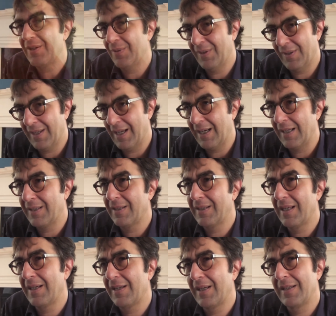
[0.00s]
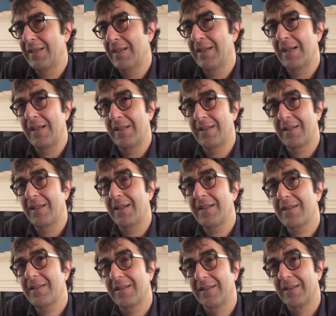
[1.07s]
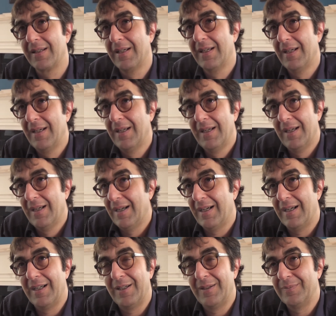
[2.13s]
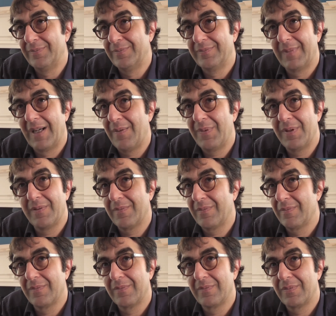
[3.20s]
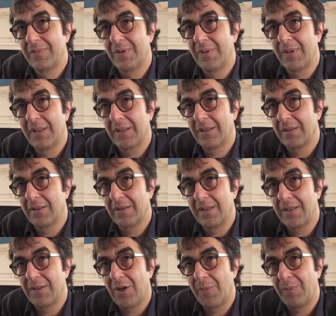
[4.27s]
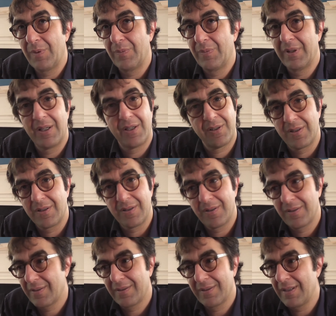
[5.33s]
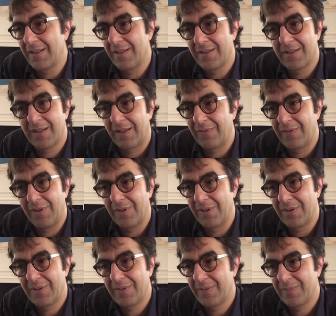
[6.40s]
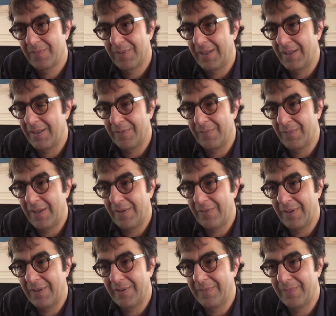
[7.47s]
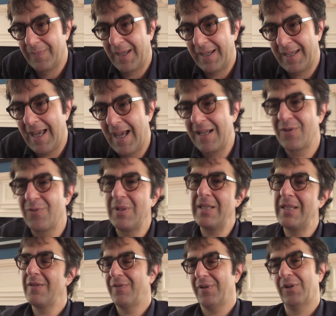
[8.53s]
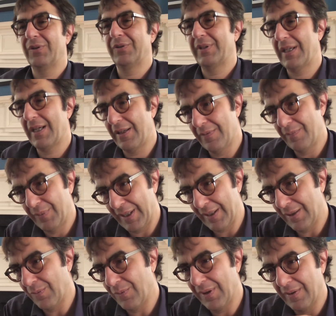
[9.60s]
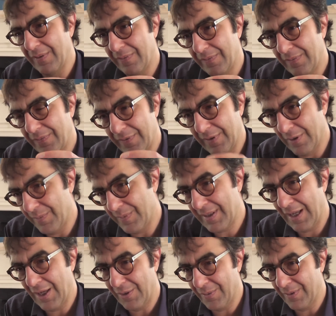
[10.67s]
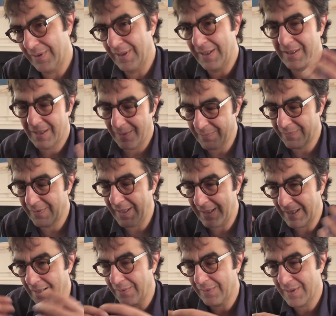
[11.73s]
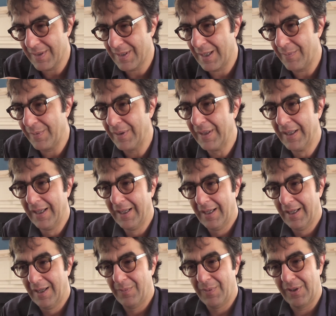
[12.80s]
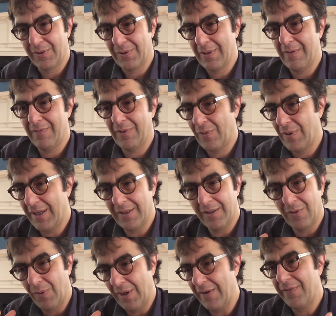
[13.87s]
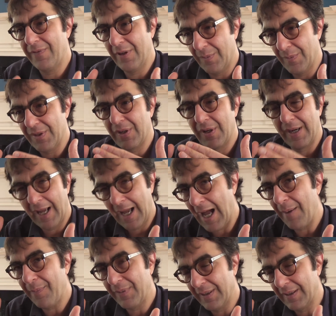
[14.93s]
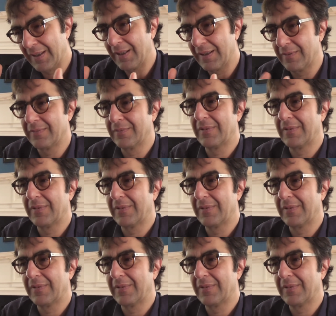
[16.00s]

doing that. I did that in 1996, and I've been doing these opera productions since, like various, whenever I can. It's really difficult to kind of blend it with a film schedule, as I'm finding out this summer, because you never quite know when a film is going to happen, and